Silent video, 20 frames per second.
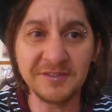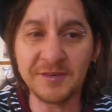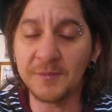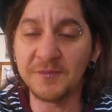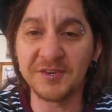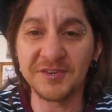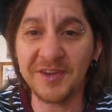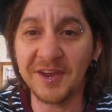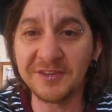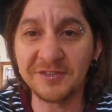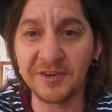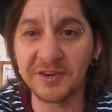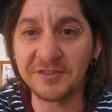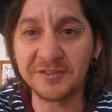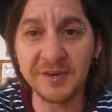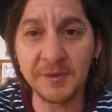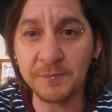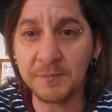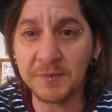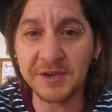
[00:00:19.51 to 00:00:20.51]
Some of it tastes like
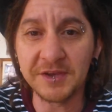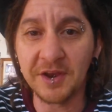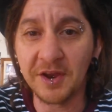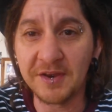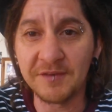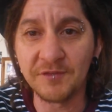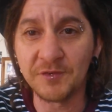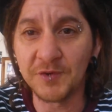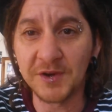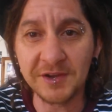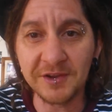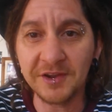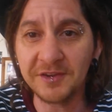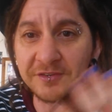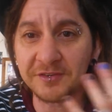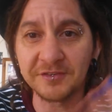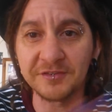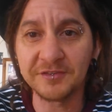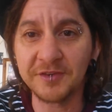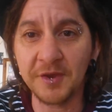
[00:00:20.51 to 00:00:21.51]
shit, but you don't even realize because